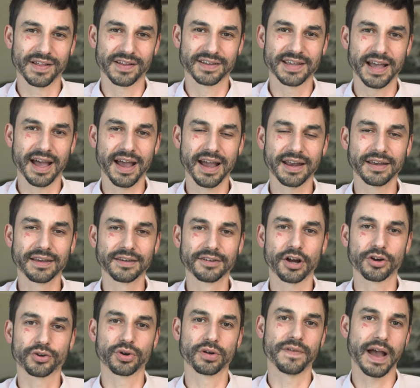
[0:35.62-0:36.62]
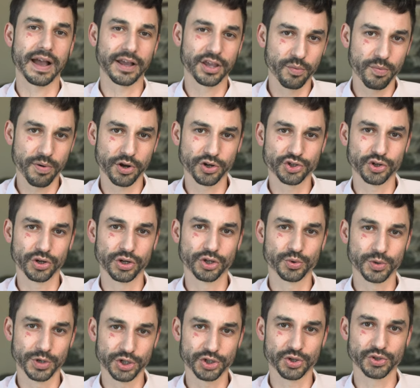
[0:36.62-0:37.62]
Alex Heyne, doctor of acupuncture and
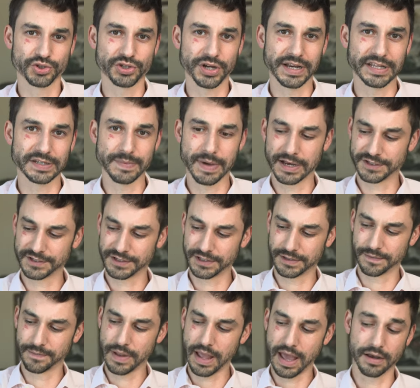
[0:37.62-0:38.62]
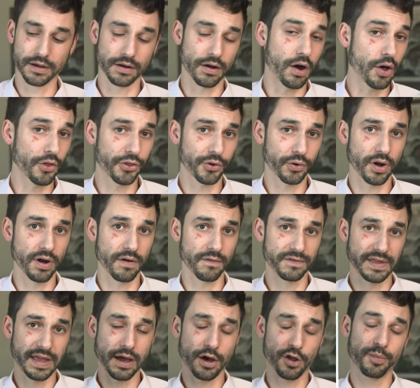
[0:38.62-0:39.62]
traditional Chinese medicine and author of
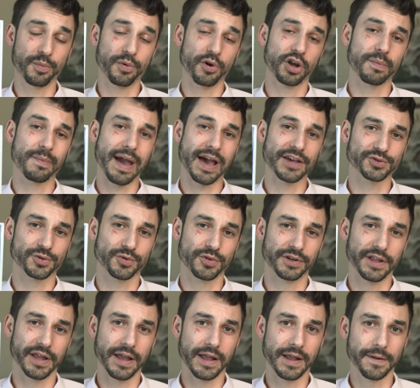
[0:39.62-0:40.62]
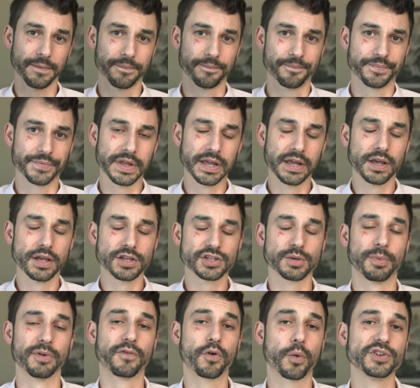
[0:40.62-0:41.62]
the health book Master the Day. So
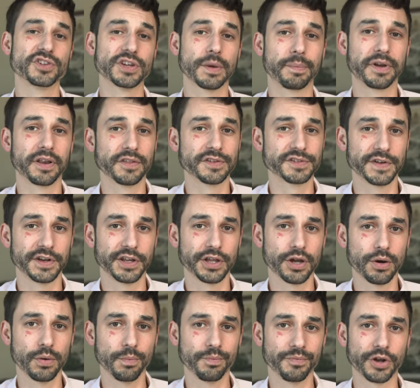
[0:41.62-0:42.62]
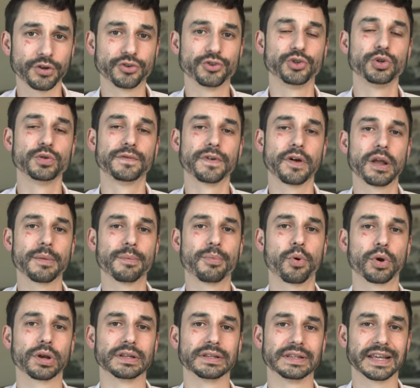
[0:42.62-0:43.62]
before we jump into this video, there are two very
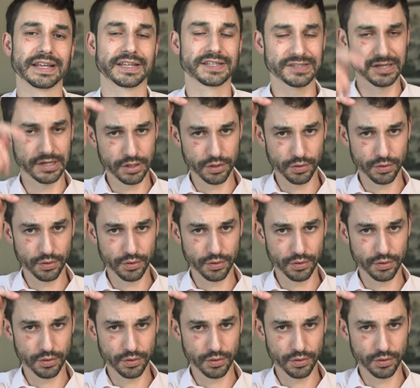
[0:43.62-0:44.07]
important links